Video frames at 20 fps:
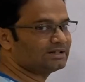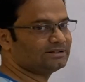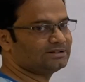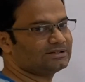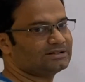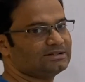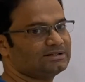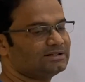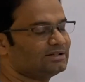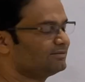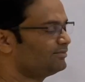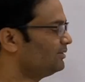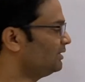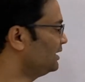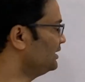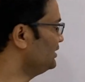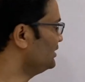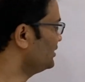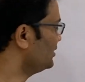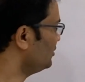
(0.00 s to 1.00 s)
this is the
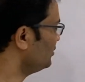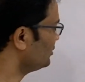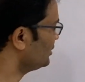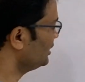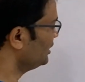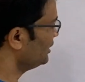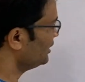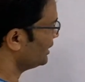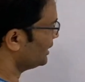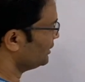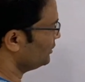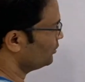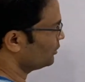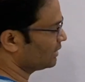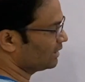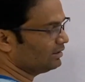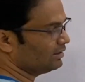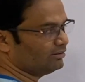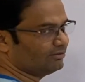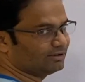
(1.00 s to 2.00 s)
find out and you
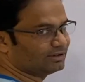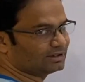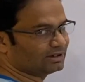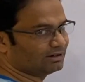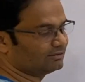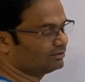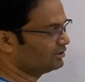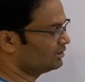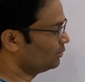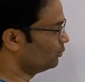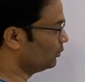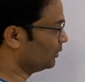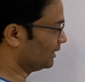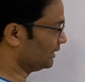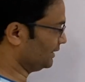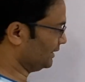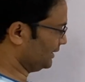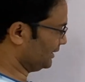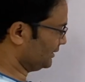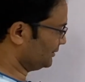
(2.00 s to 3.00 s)
can return the
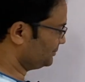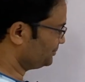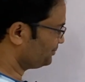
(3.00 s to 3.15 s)
1A.